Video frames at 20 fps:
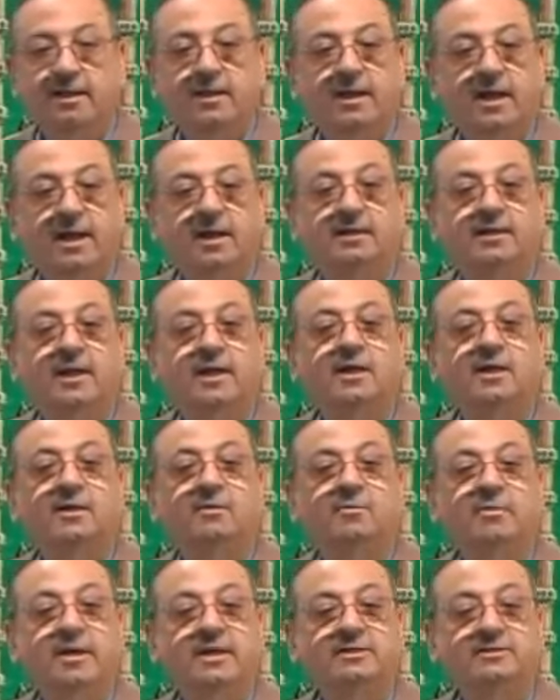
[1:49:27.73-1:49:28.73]
And then it
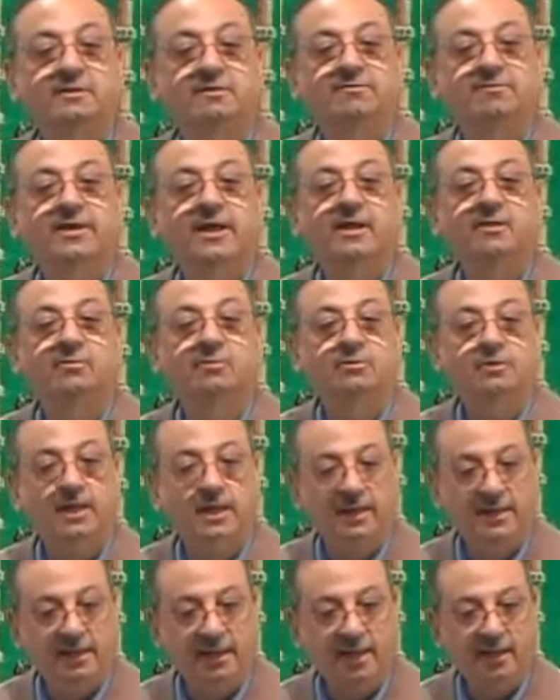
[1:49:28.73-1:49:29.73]
makes the fi'l
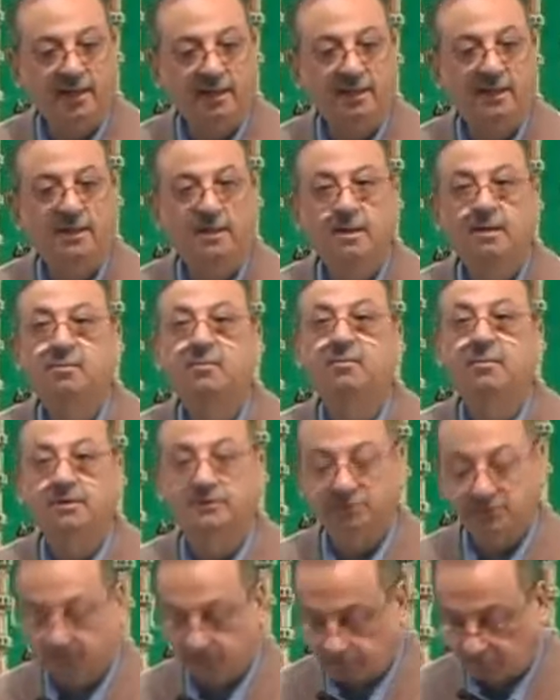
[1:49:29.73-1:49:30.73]
mudariya
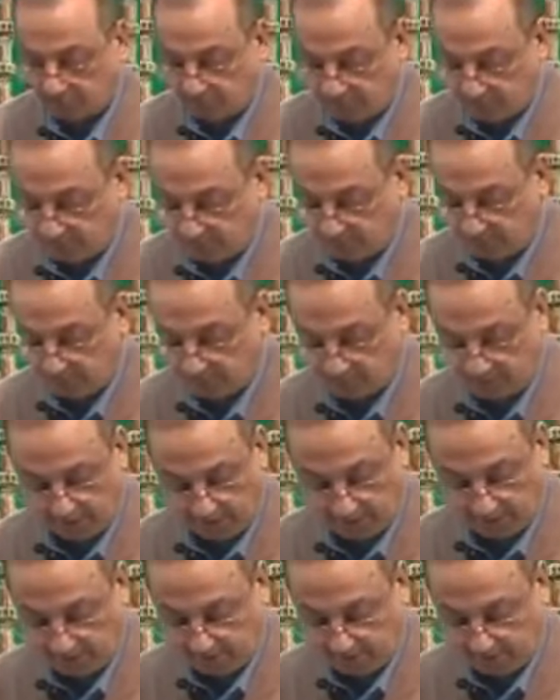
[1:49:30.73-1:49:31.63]
majzum, inshallah.